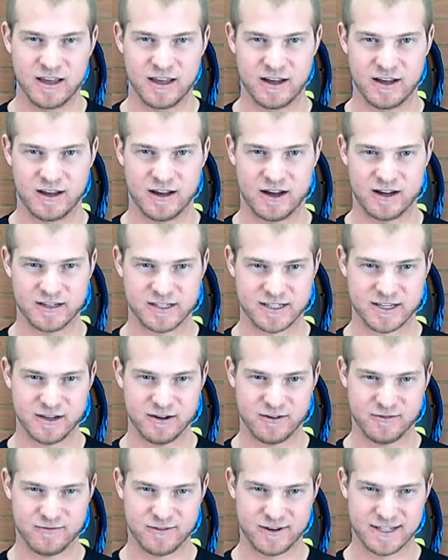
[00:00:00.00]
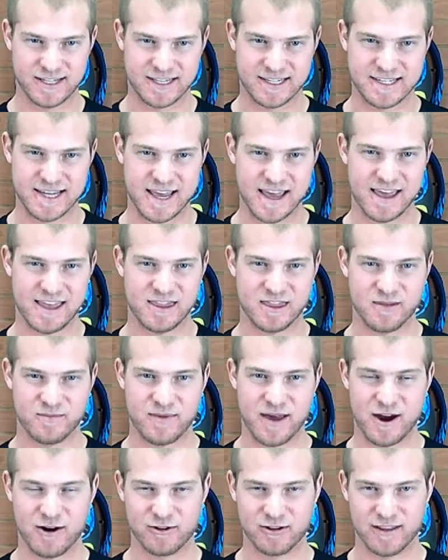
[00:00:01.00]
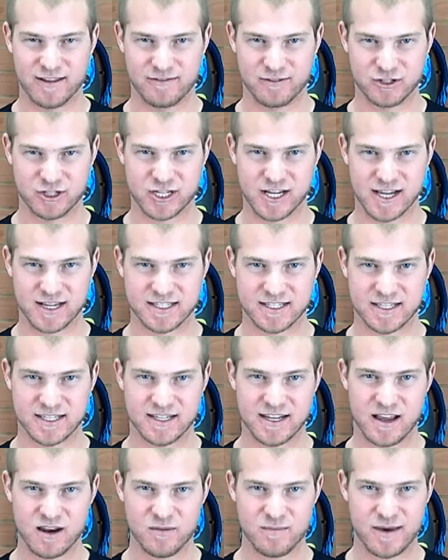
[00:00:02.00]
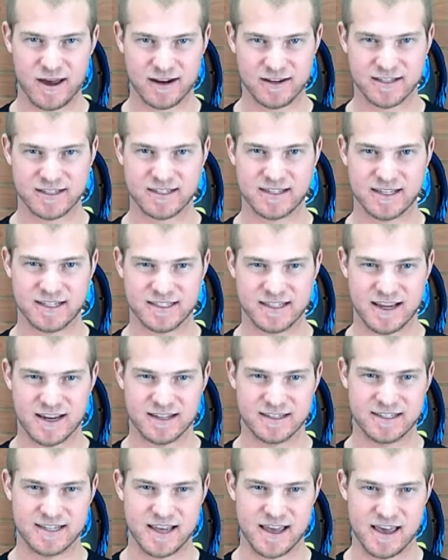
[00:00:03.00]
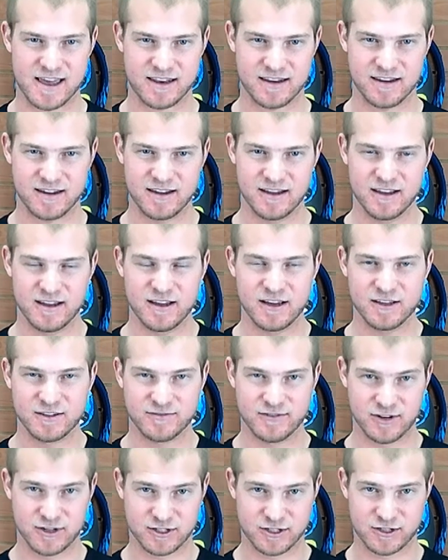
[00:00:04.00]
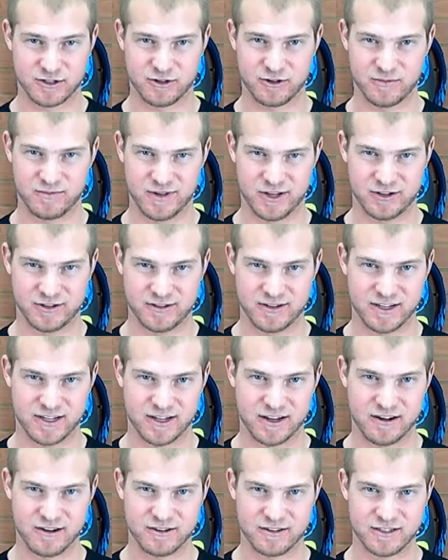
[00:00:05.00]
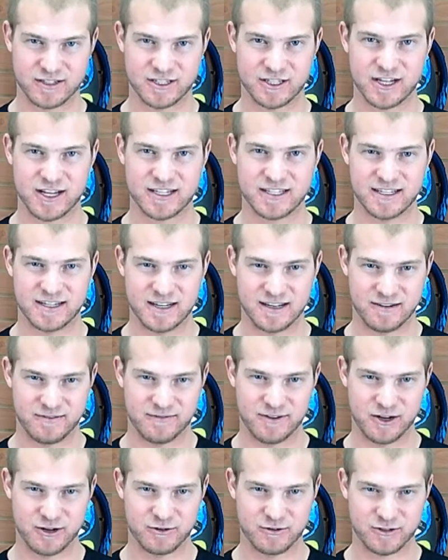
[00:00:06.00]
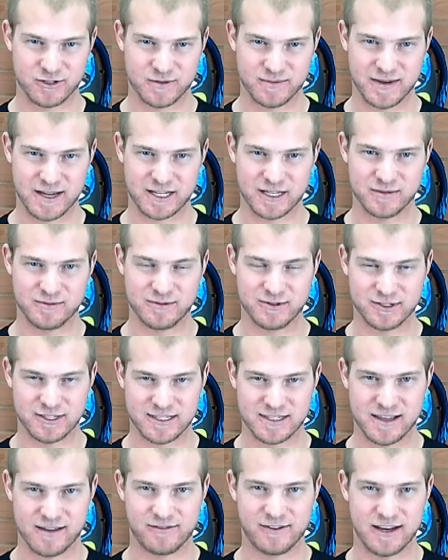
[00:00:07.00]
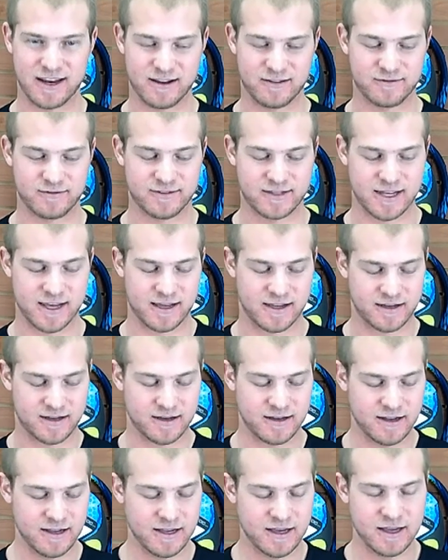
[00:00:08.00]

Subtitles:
On a scale of 1 to 10, the power level checks in at about a 6 out of 10. As far as durability goes, it checks in at a very respectable 7 out of 10.